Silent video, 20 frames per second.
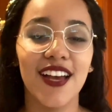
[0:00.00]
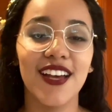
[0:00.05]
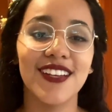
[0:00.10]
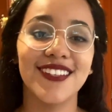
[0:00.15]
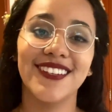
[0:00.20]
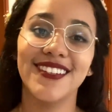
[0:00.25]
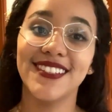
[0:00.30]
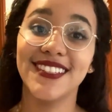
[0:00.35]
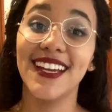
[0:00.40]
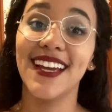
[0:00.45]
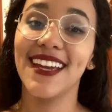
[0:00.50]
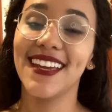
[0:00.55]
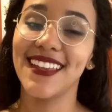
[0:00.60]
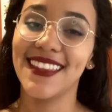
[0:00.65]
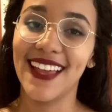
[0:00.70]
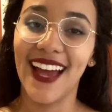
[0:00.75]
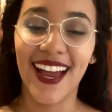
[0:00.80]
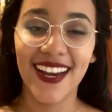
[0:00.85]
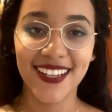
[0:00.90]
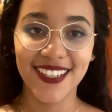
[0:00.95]
So take
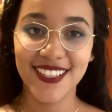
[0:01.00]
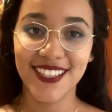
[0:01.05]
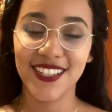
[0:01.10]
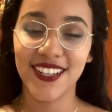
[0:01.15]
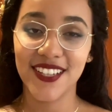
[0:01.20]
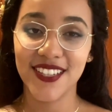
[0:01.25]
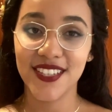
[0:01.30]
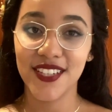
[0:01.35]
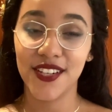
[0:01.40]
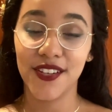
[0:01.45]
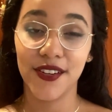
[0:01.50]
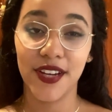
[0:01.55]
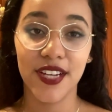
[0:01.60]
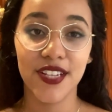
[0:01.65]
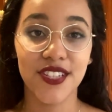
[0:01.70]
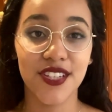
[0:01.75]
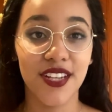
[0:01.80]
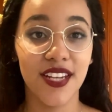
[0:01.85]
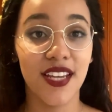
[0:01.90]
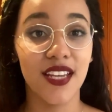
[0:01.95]
that into
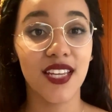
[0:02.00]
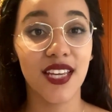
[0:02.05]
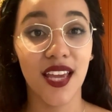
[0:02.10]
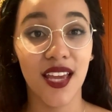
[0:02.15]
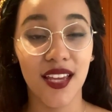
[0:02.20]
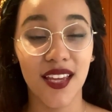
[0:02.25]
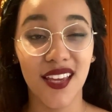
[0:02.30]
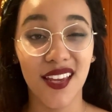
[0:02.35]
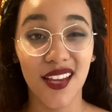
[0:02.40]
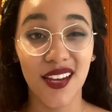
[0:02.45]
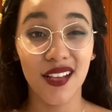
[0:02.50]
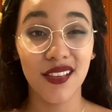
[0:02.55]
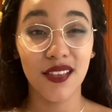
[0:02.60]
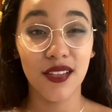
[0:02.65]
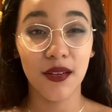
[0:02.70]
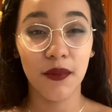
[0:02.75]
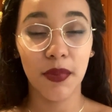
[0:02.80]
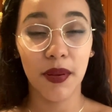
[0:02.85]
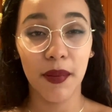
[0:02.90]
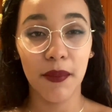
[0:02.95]
consideration. It can get a
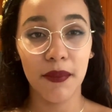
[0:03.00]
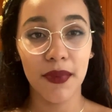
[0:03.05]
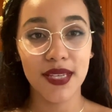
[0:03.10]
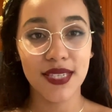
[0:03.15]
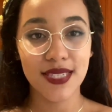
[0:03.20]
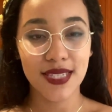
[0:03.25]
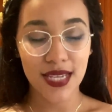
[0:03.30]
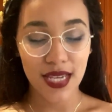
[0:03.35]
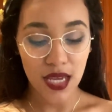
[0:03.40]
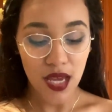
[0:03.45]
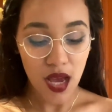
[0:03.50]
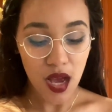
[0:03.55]
little bit messy,